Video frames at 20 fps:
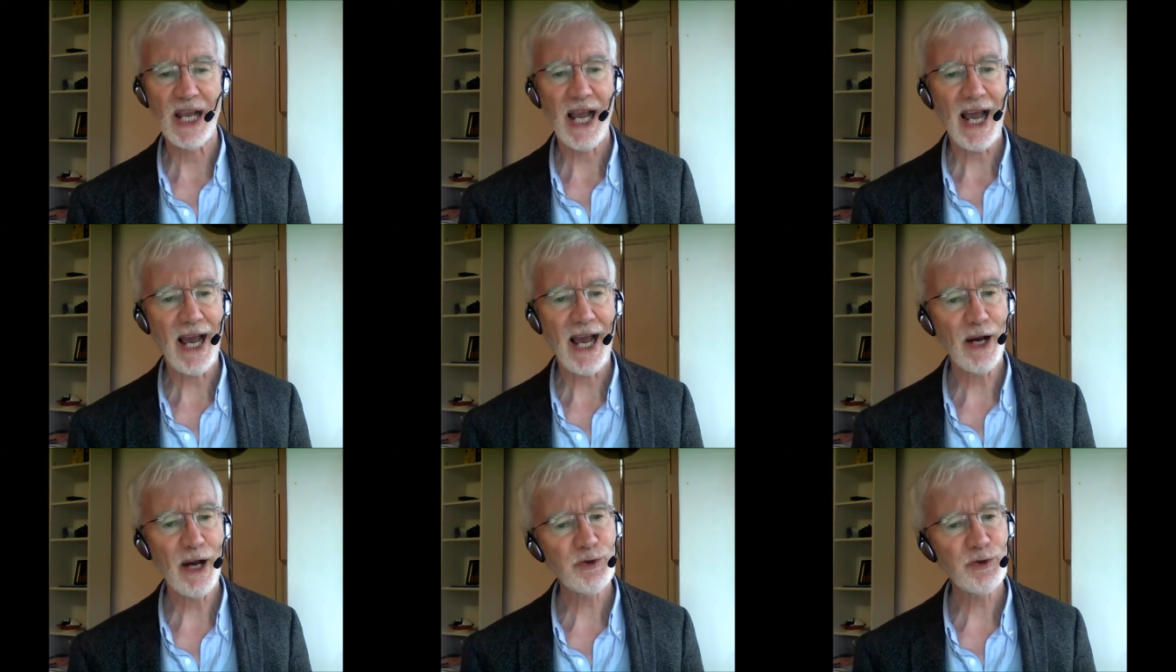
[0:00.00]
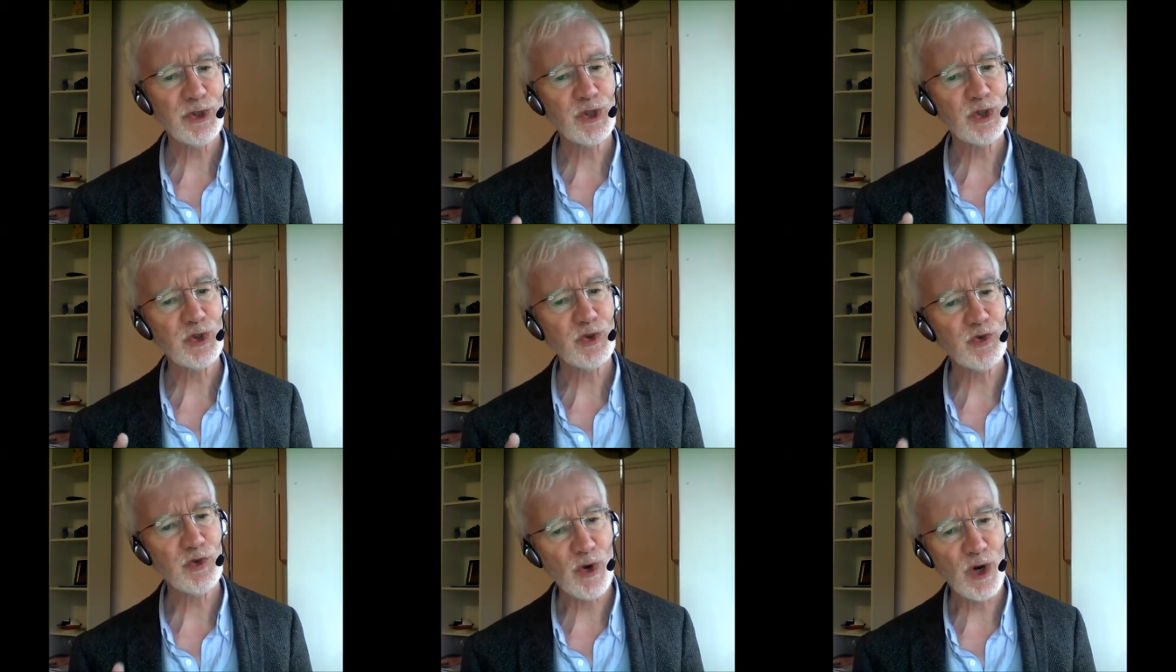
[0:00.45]
how
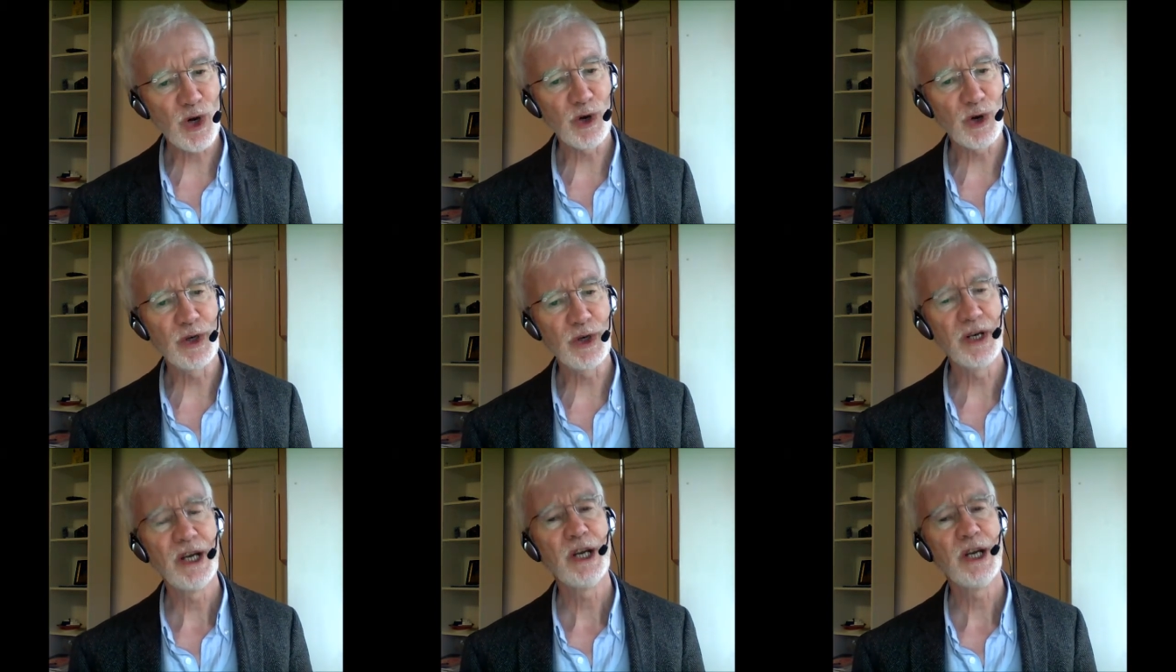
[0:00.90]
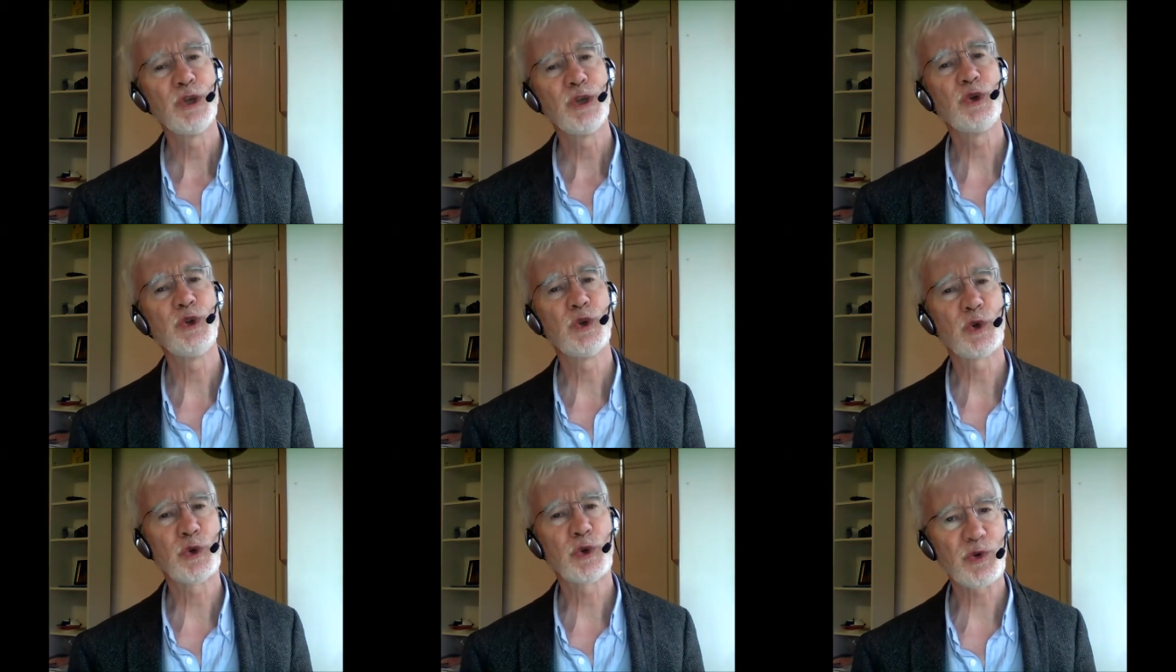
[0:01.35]
strong
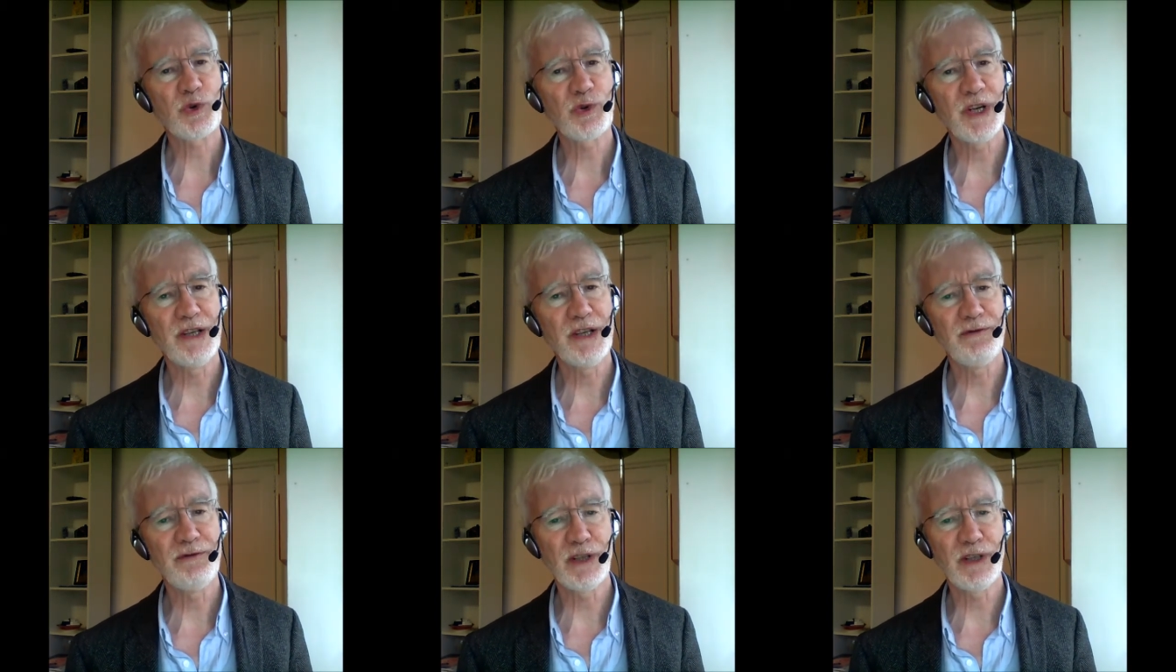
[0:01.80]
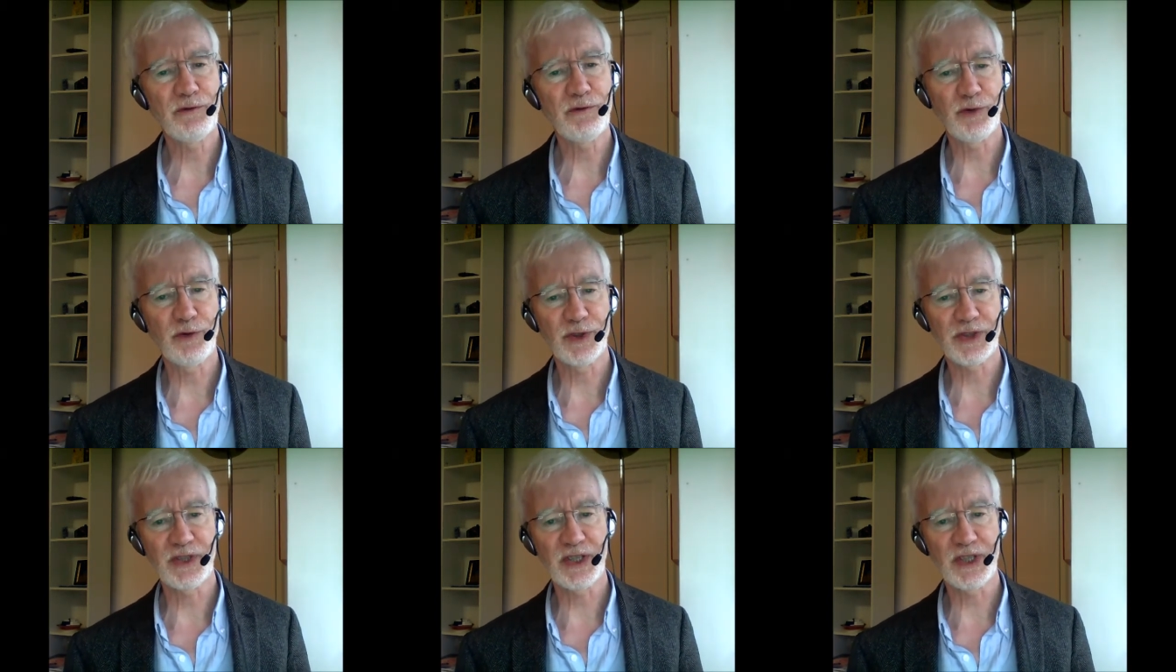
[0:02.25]
your craving
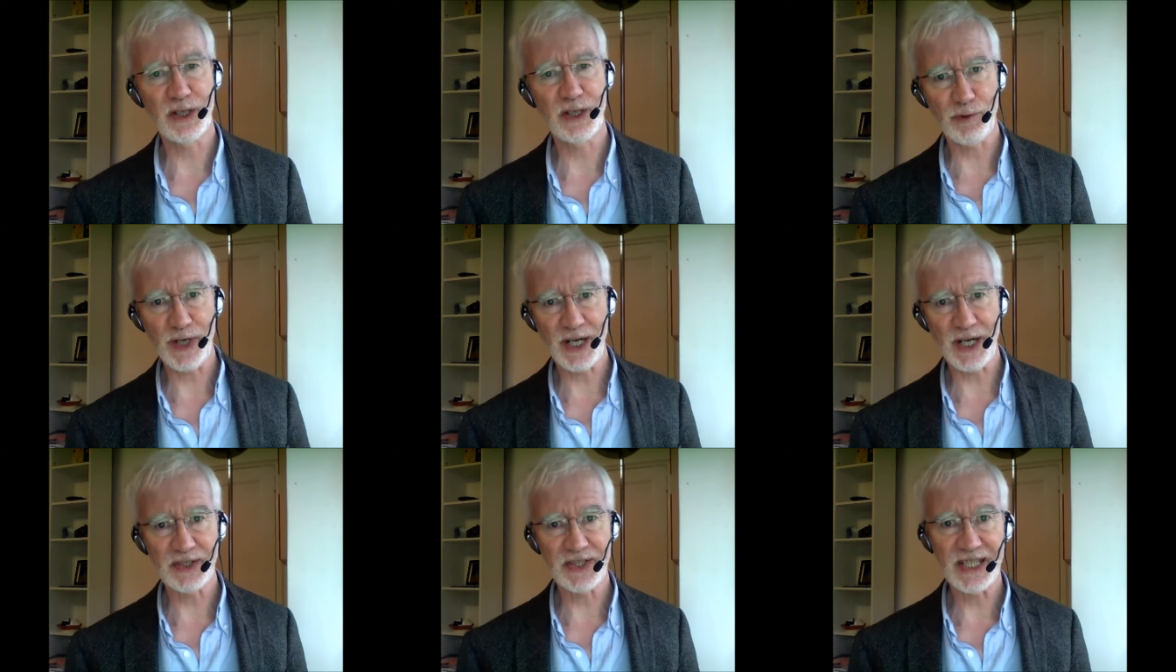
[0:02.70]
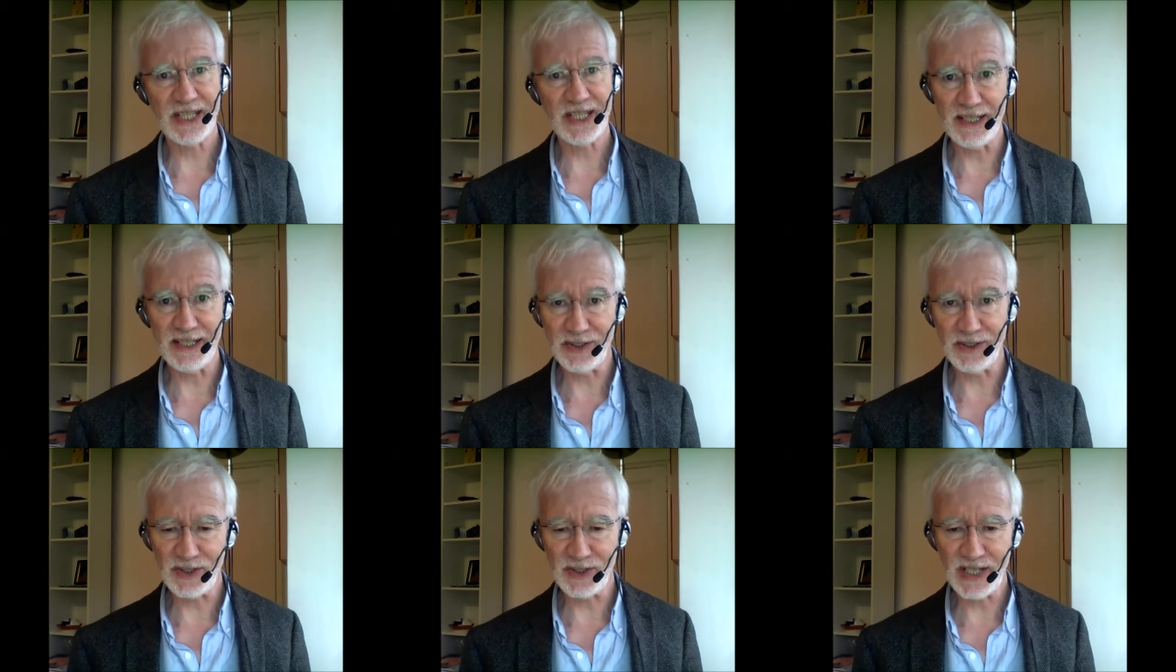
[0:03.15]
for a cigarette
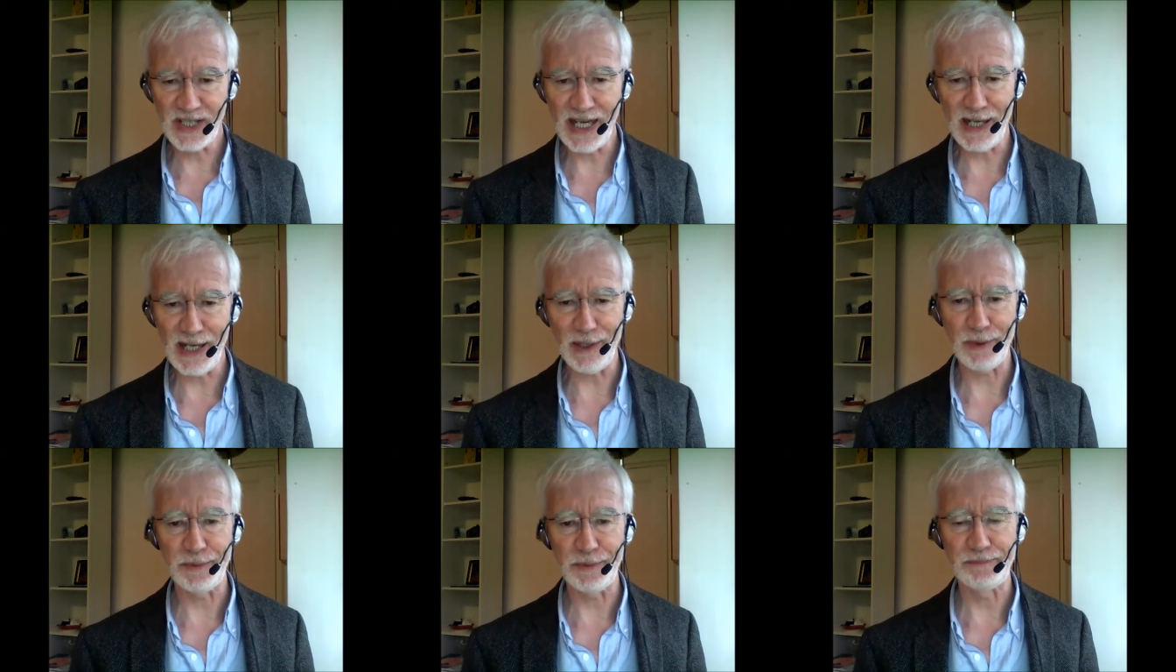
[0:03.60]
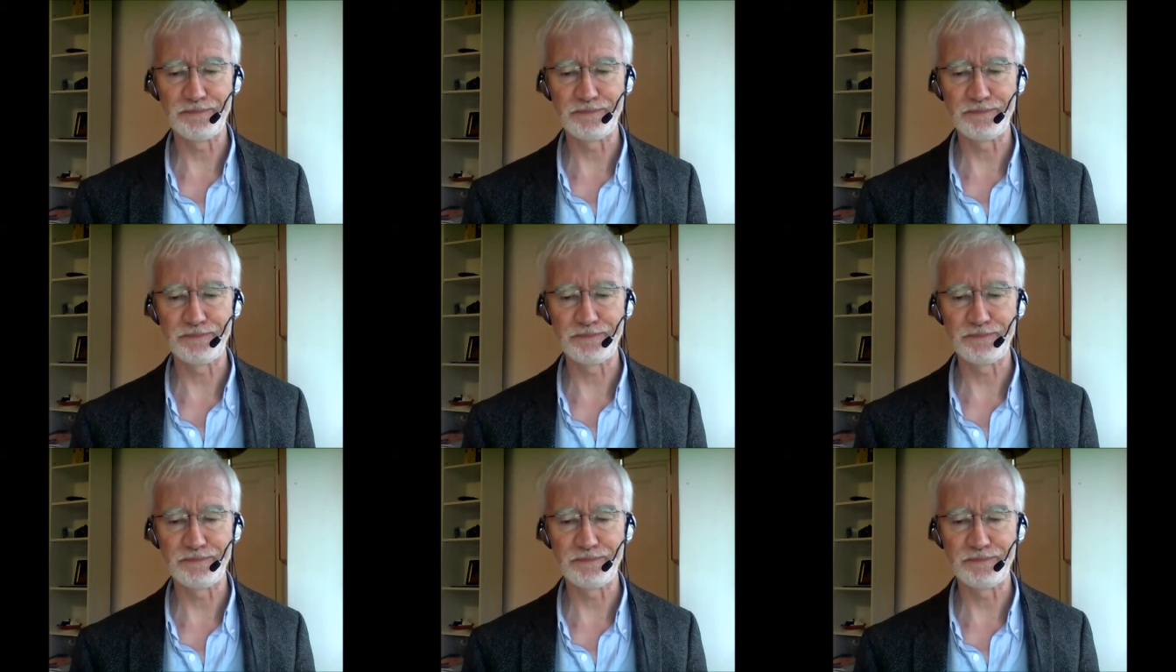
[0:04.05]
is now.